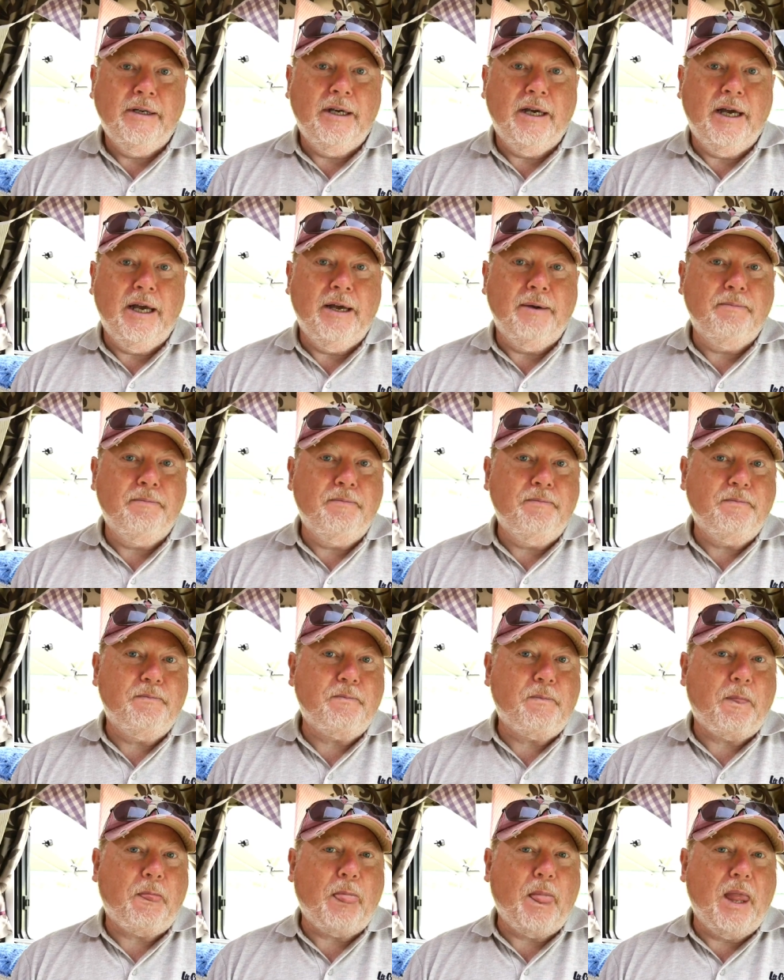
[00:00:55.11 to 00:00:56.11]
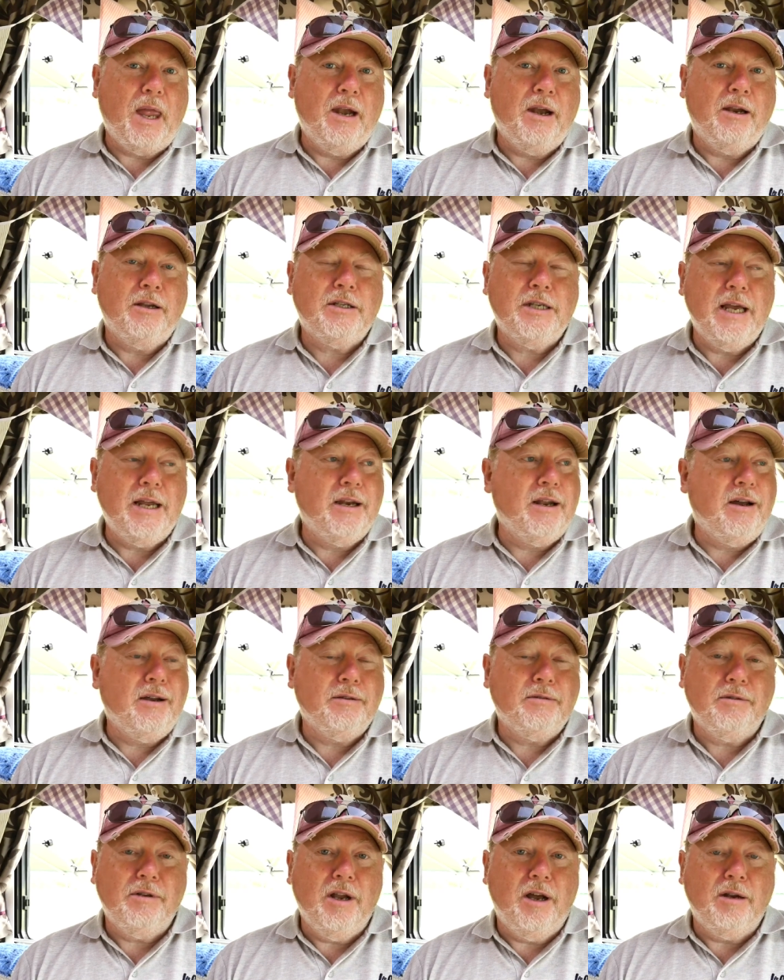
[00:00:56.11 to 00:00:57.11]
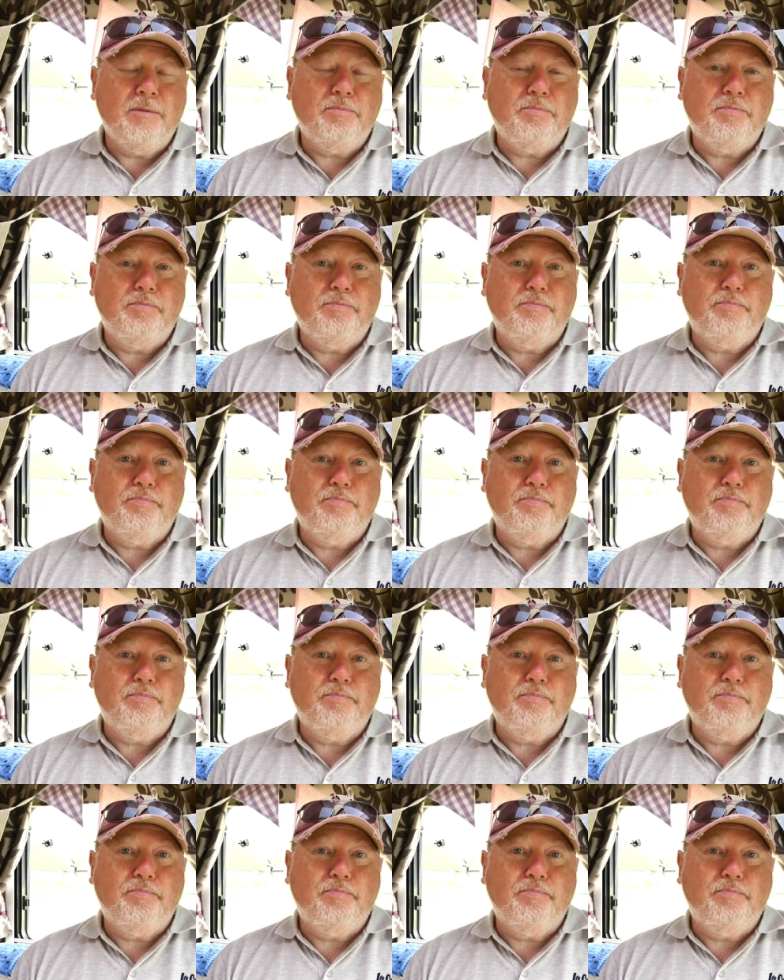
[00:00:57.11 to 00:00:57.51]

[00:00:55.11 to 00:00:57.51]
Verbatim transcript: Um, and I said i had